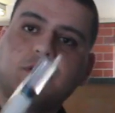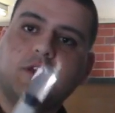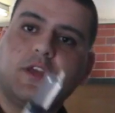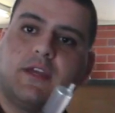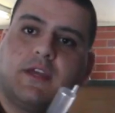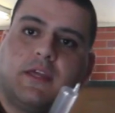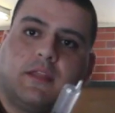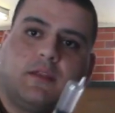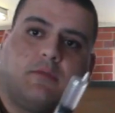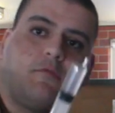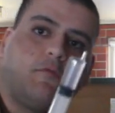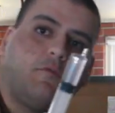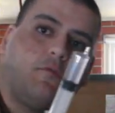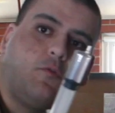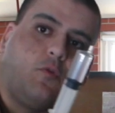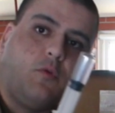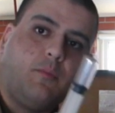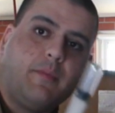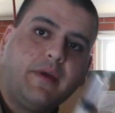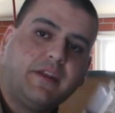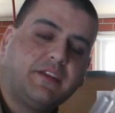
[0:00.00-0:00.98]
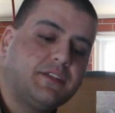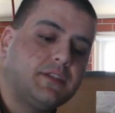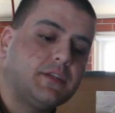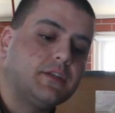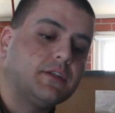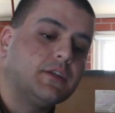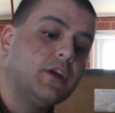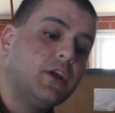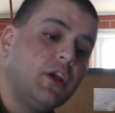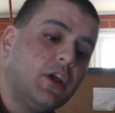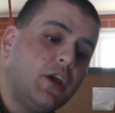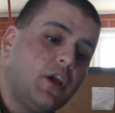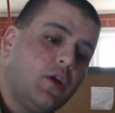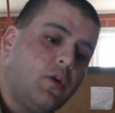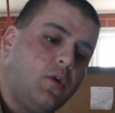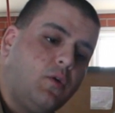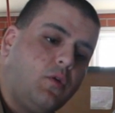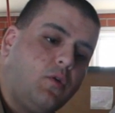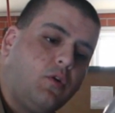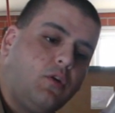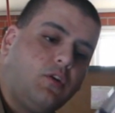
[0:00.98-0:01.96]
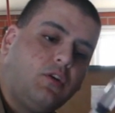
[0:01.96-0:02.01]
You can get them for medicine,
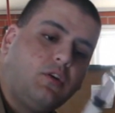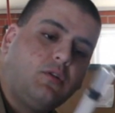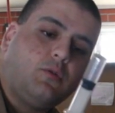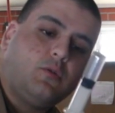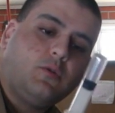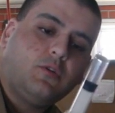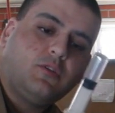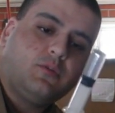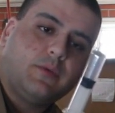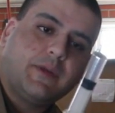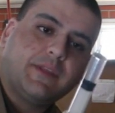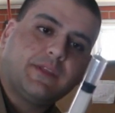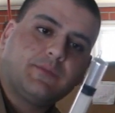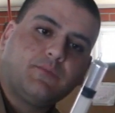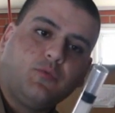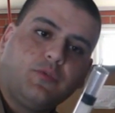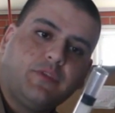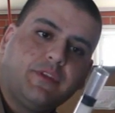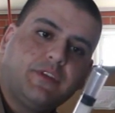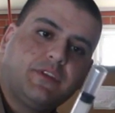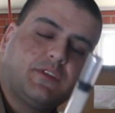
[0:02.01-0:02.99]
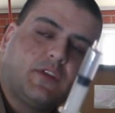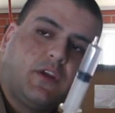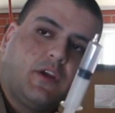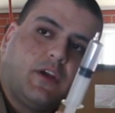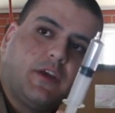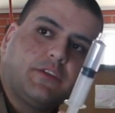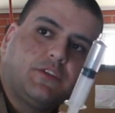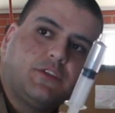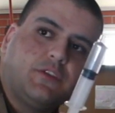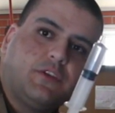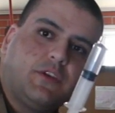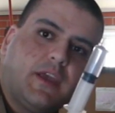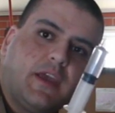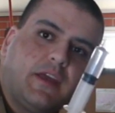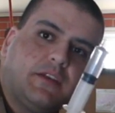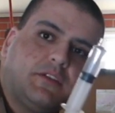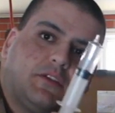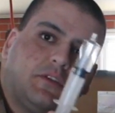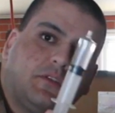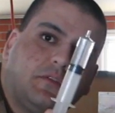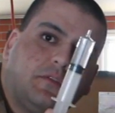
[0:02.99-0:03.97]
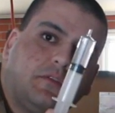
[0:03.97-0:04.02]
or ones more this size you
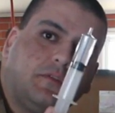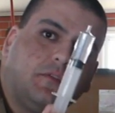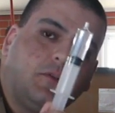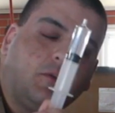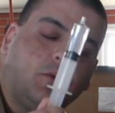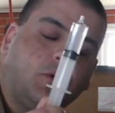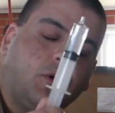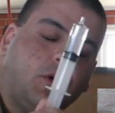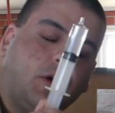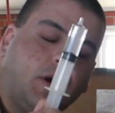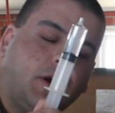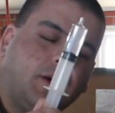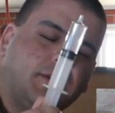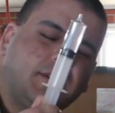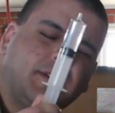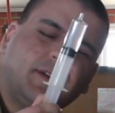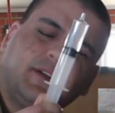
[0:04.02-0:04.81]
get for